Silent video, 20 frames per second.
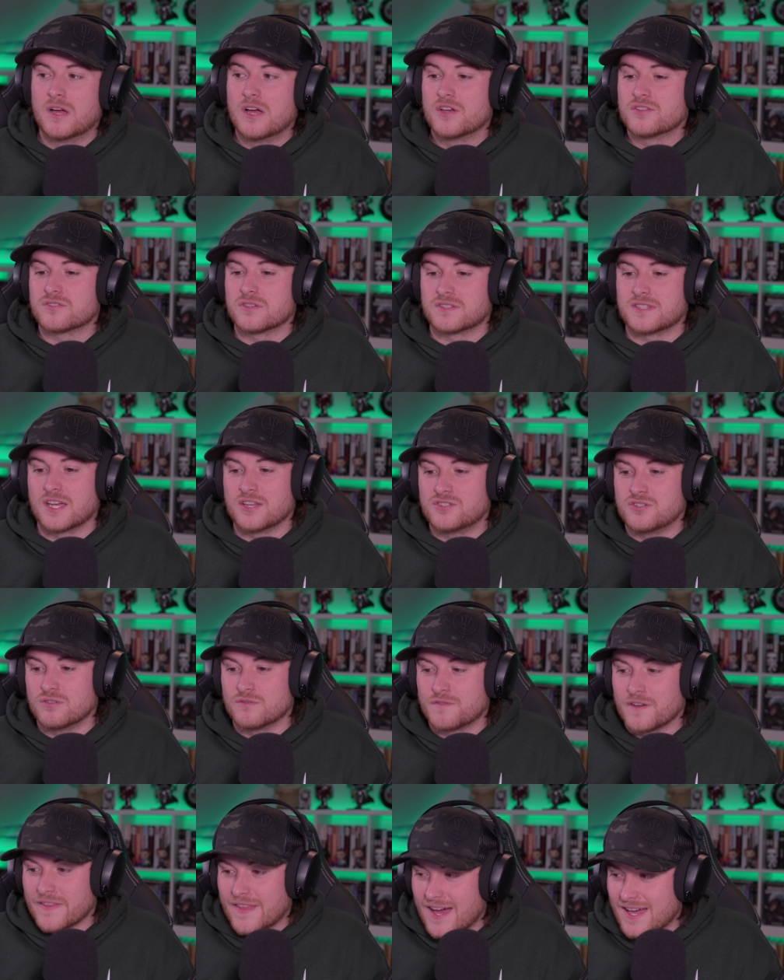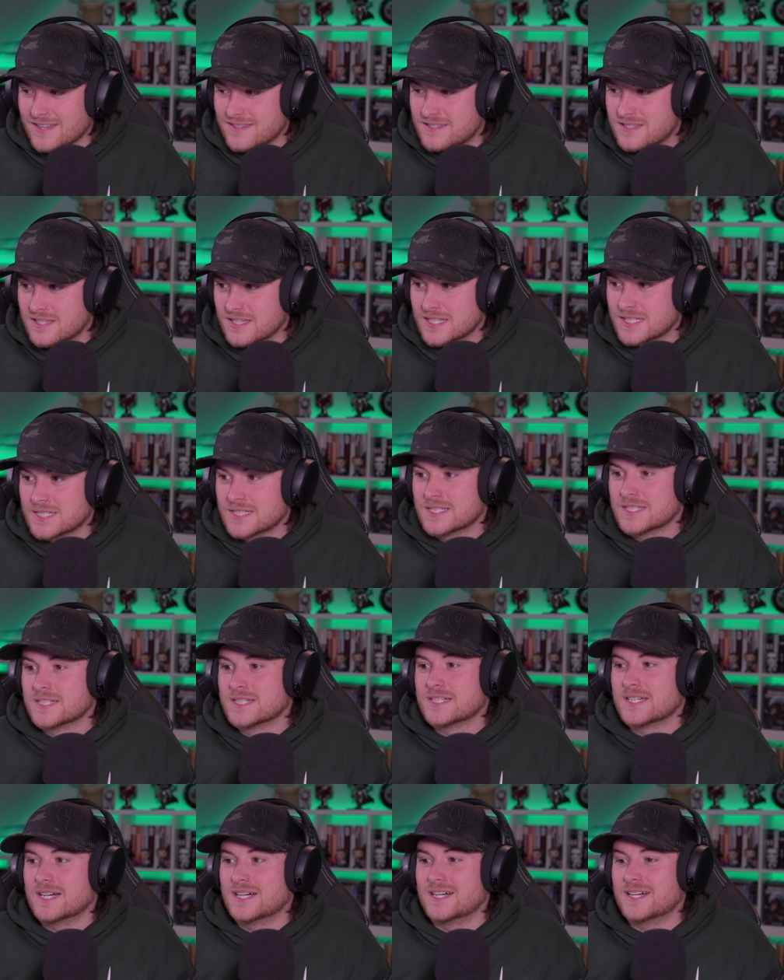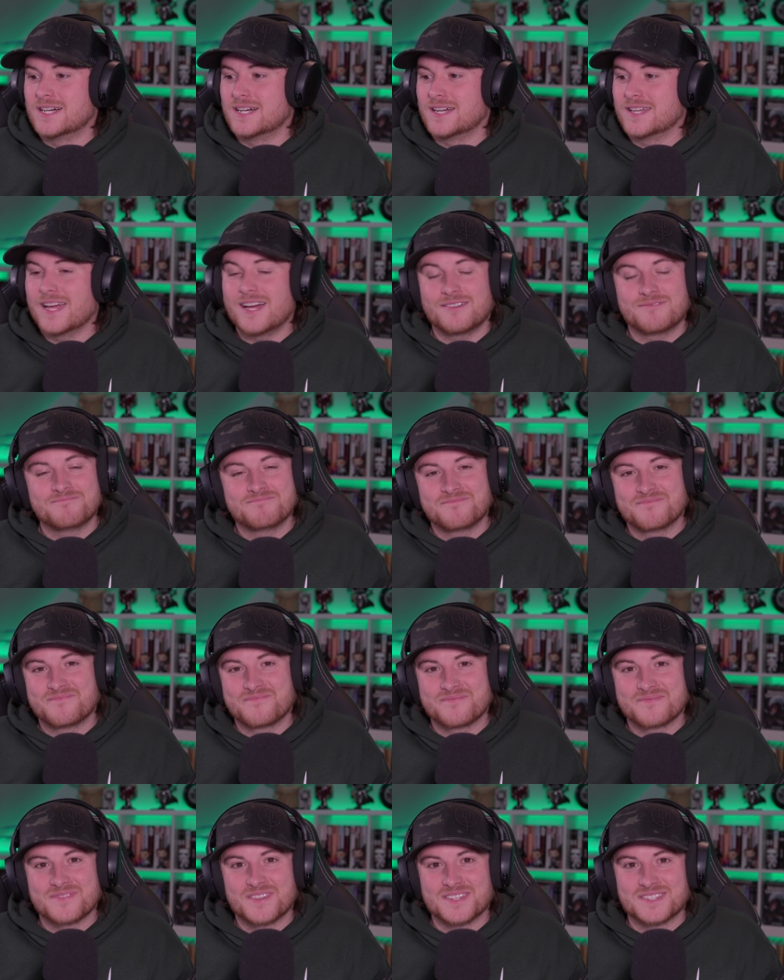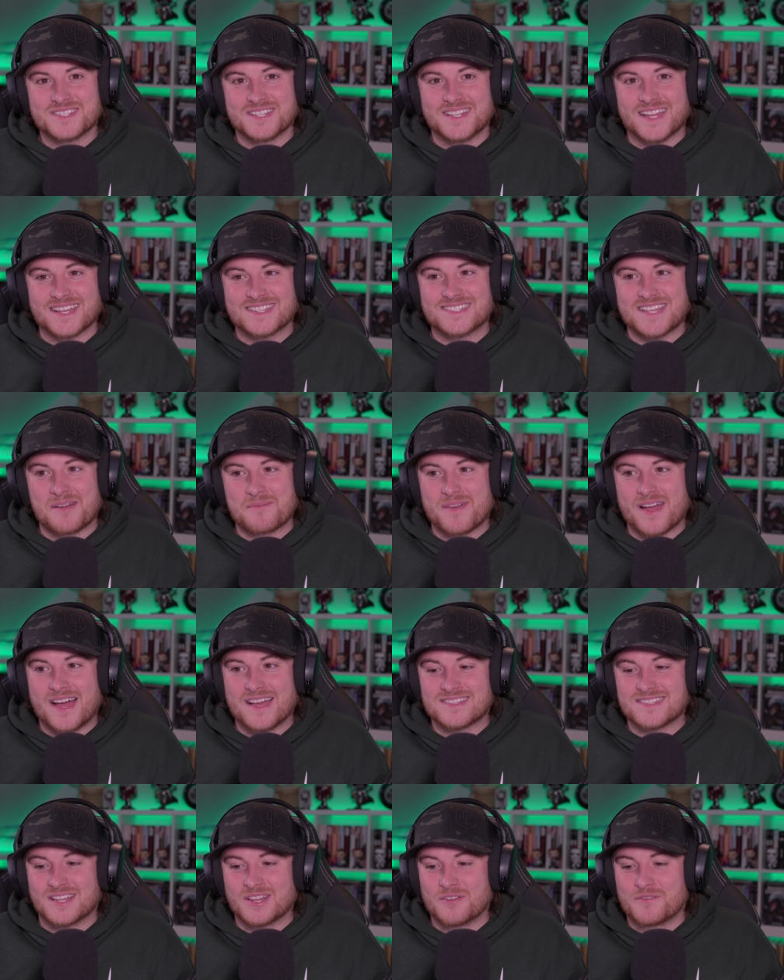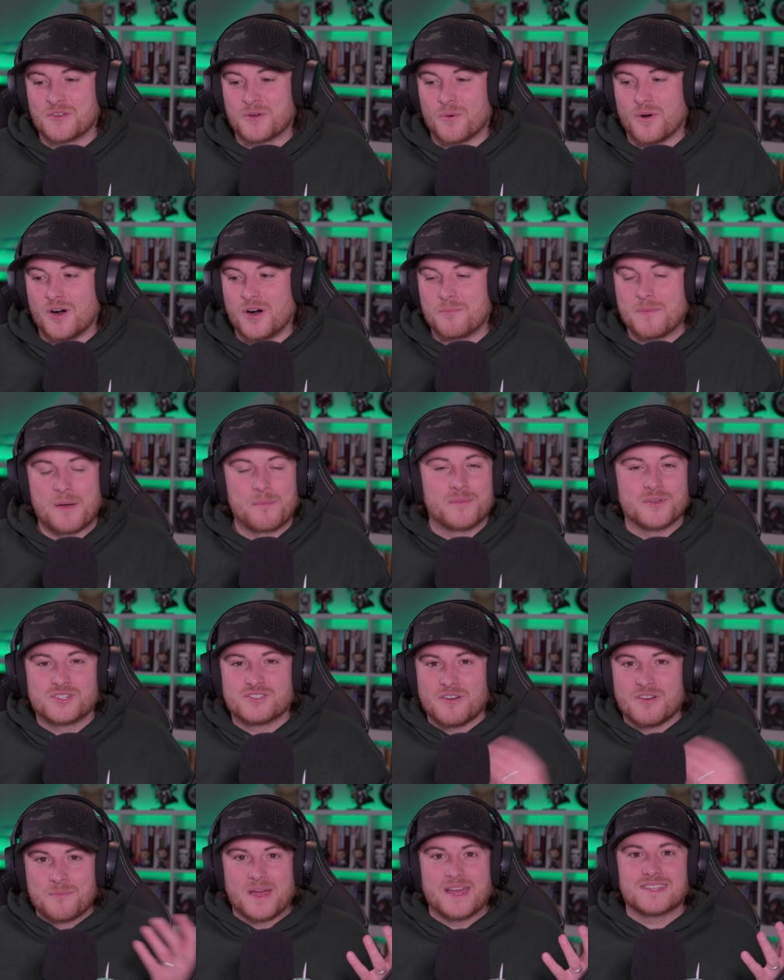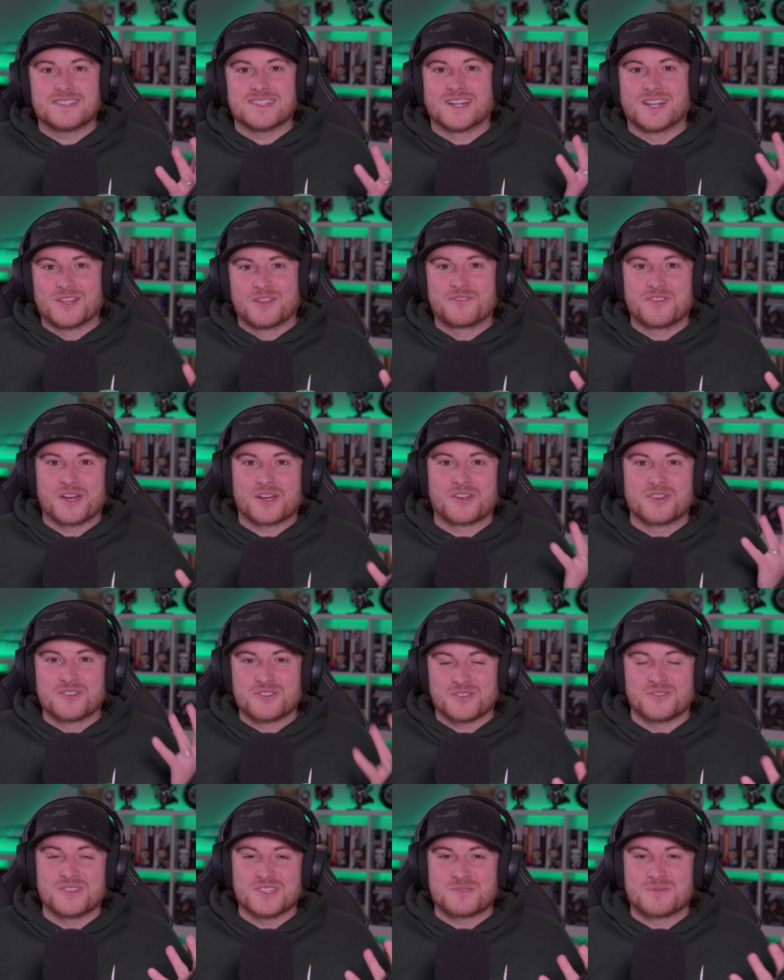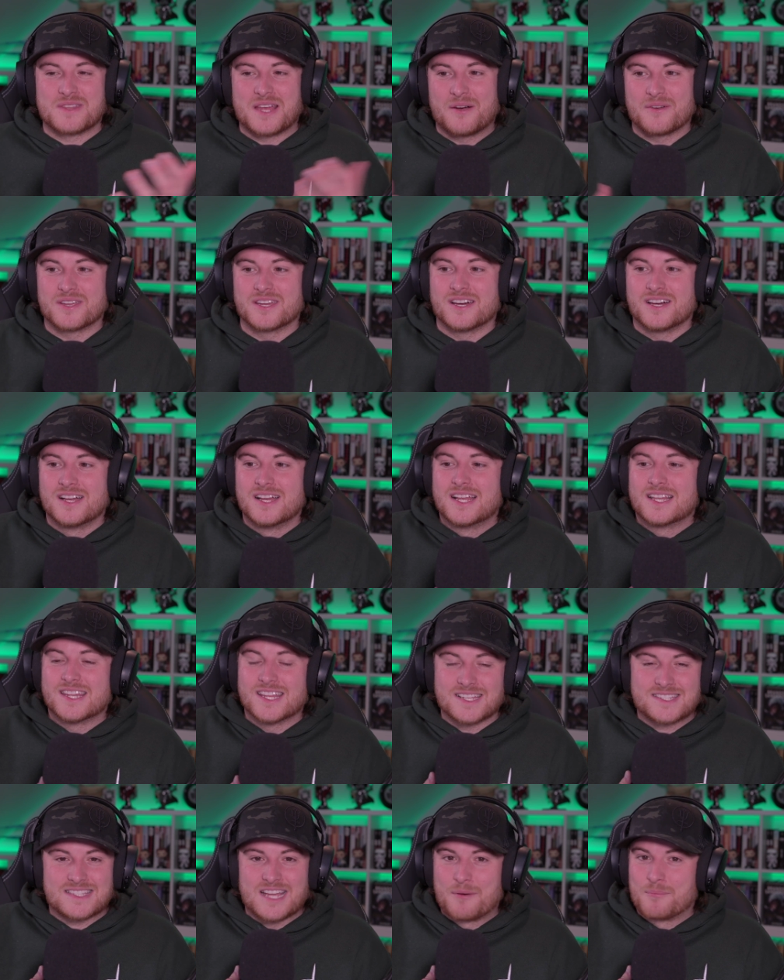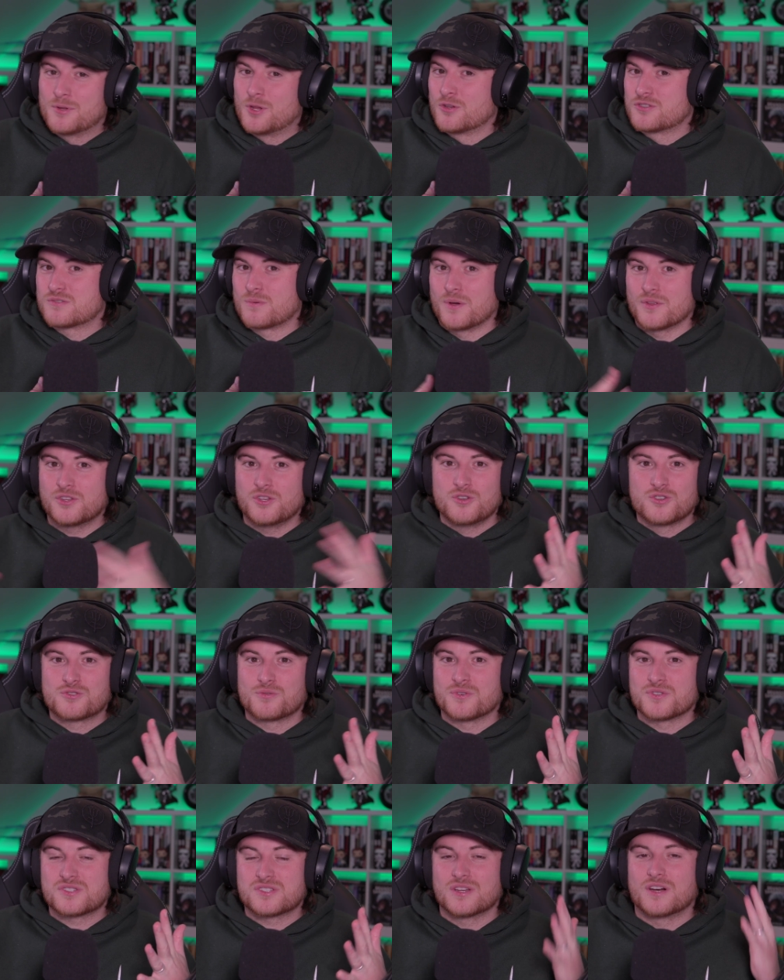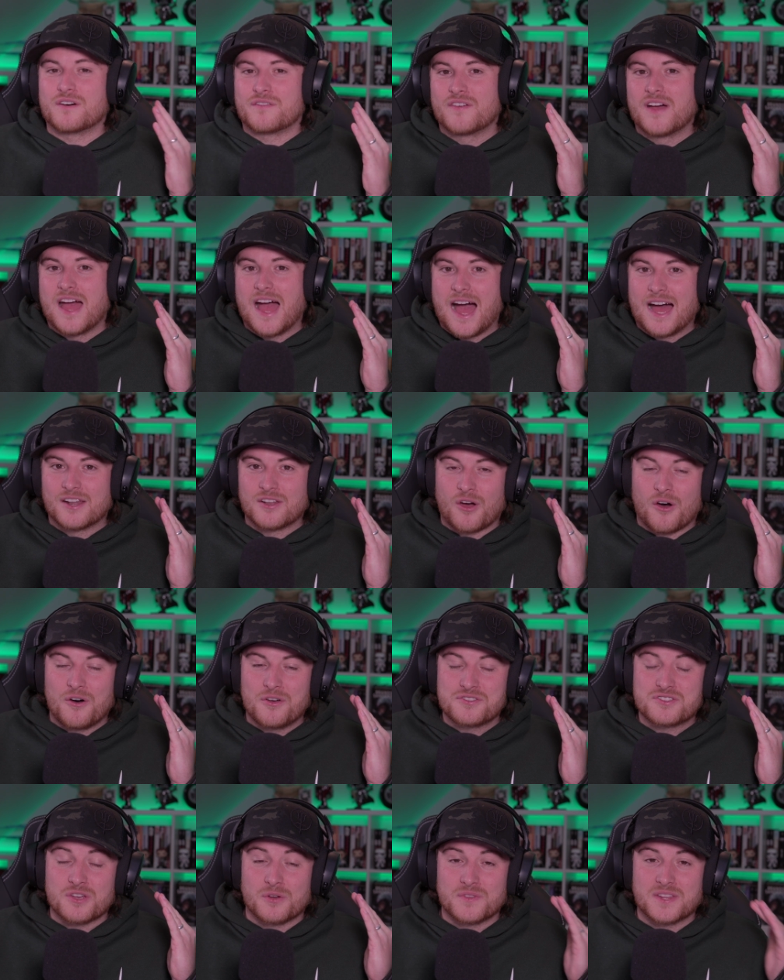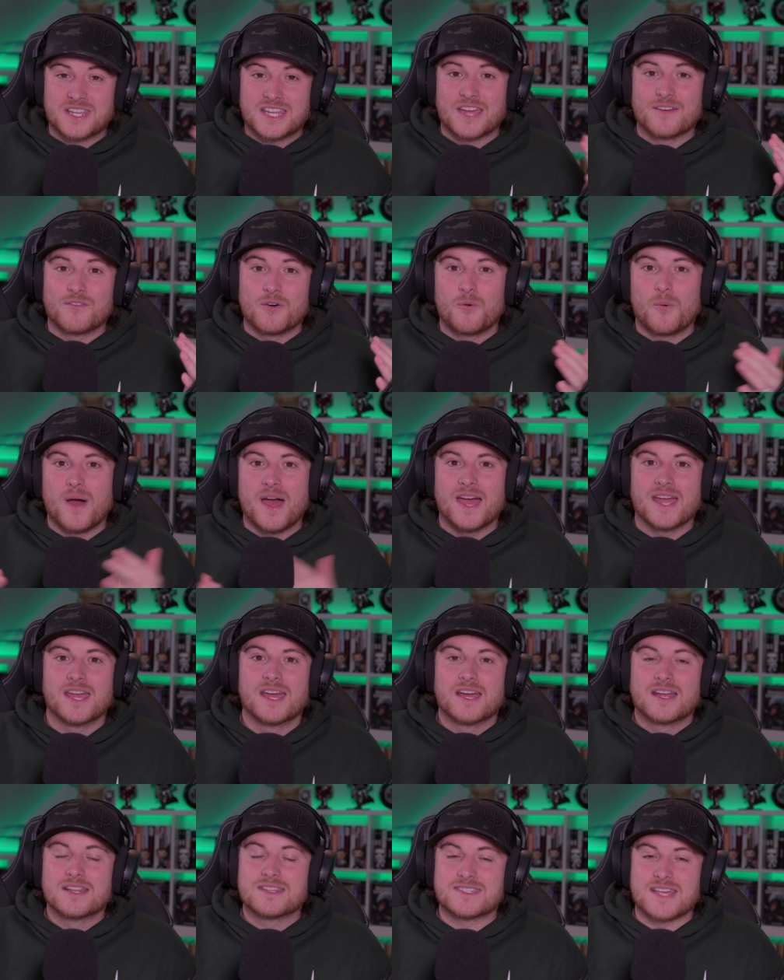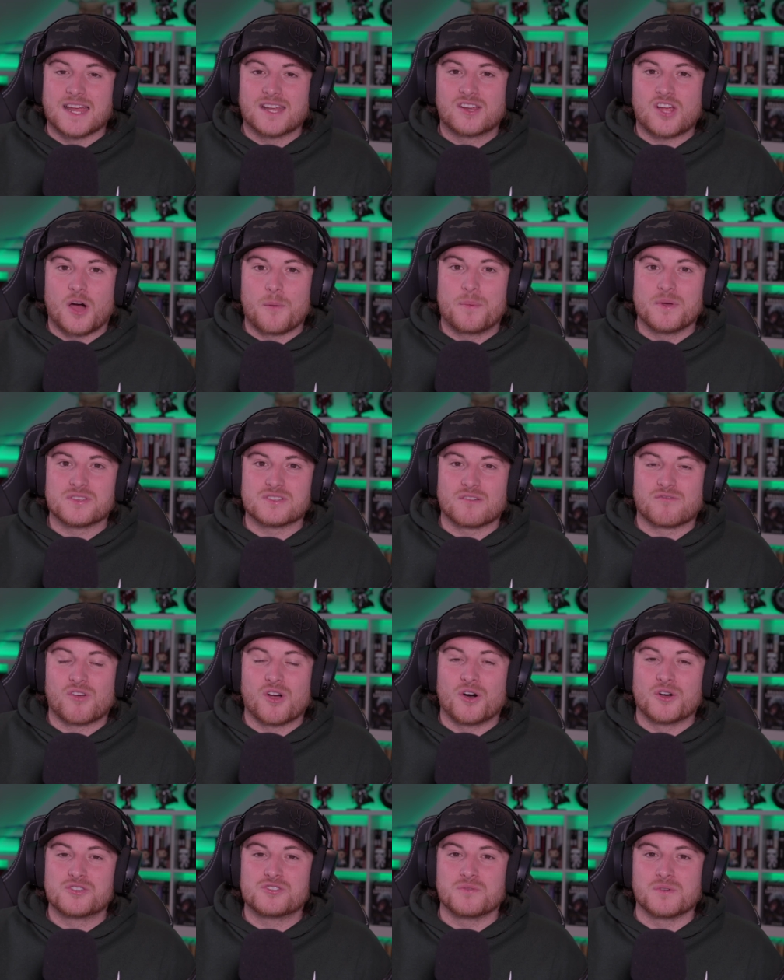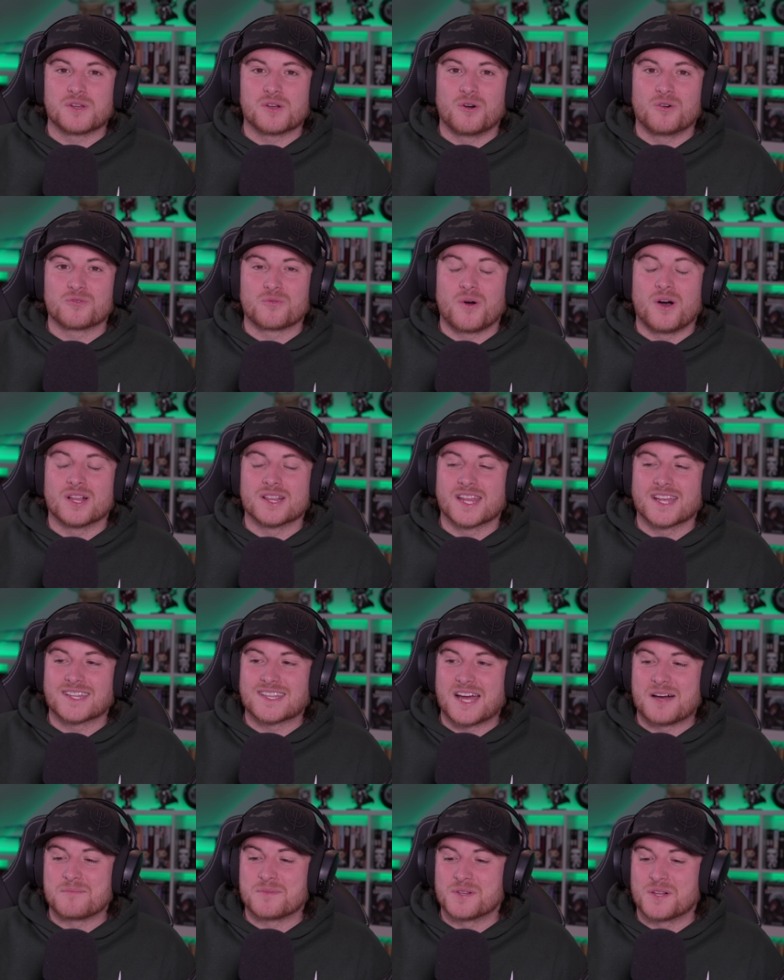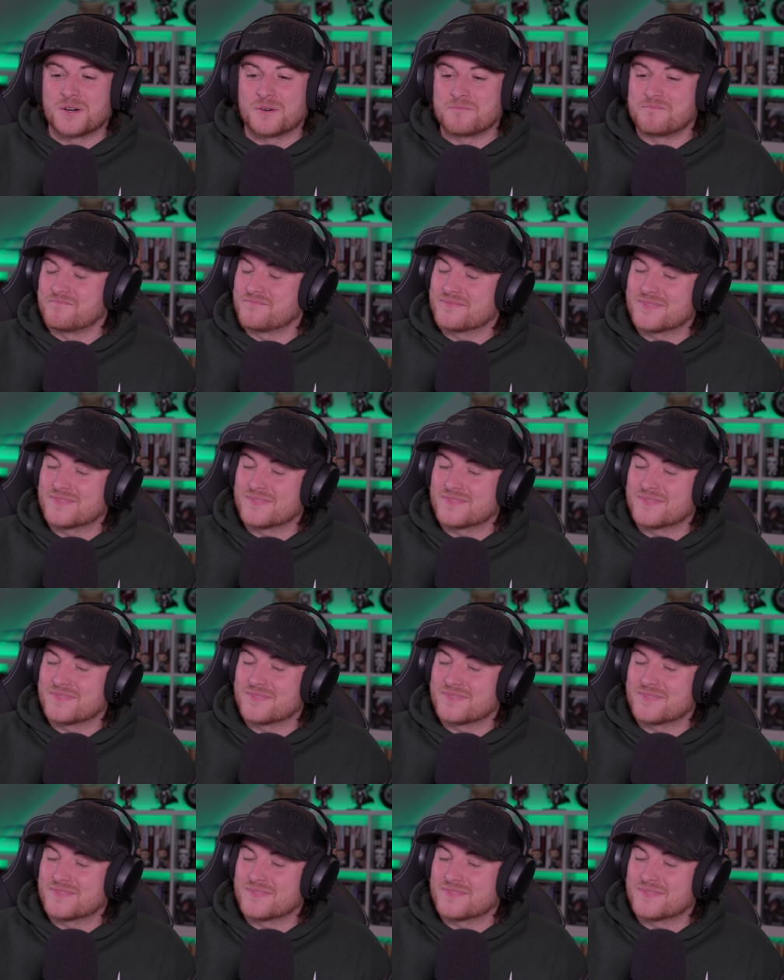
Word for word: so stay tuned for that. Uh, yeah, until next time, guys, I love you all. Members, you're amazing. I love you. I couldn't do this without you. Links down below to all the usual stuff, and also the giveaway, ten copies of Call of Duty Cold War, link down below.